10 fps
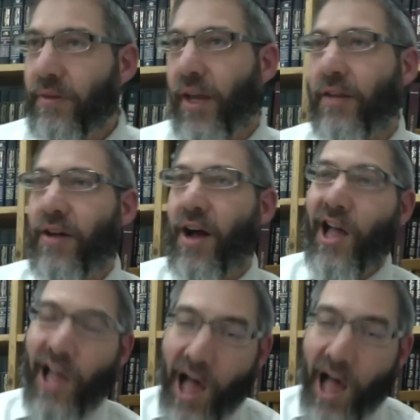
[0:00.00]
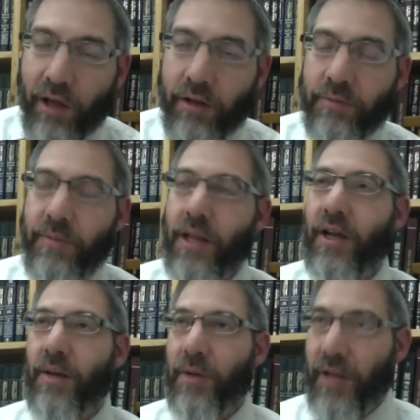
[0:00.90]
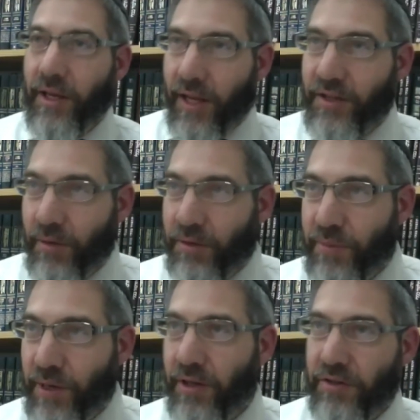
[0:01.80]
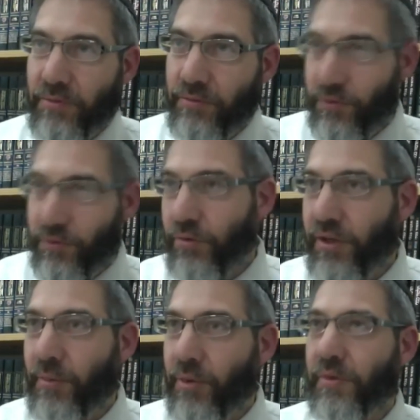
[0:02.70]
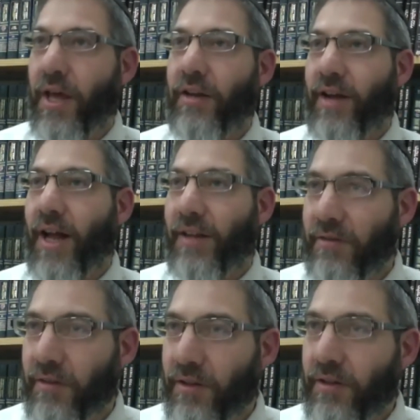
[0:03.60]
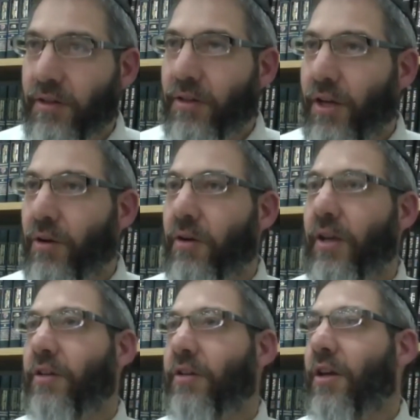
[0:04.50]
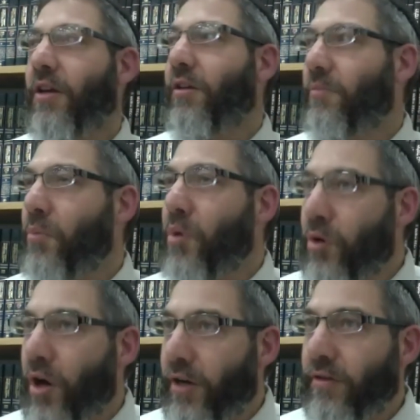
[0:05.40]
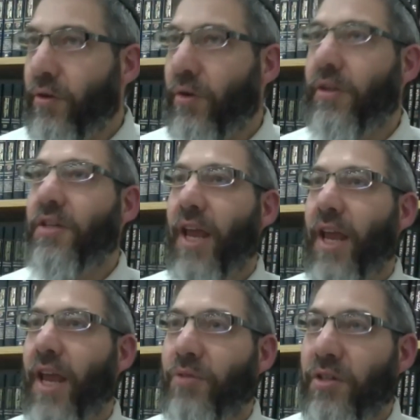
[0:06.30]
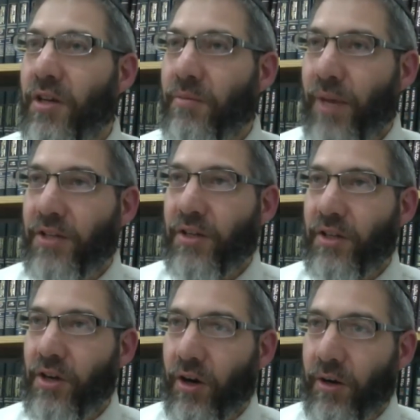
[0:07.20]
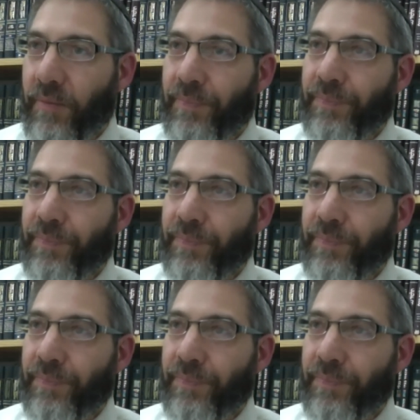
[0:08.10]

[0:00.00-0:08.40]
and Agudat, Melech Amalek. That's how it's spelled. It's 2 gimels without a dot, and Memuchan. All these names basically are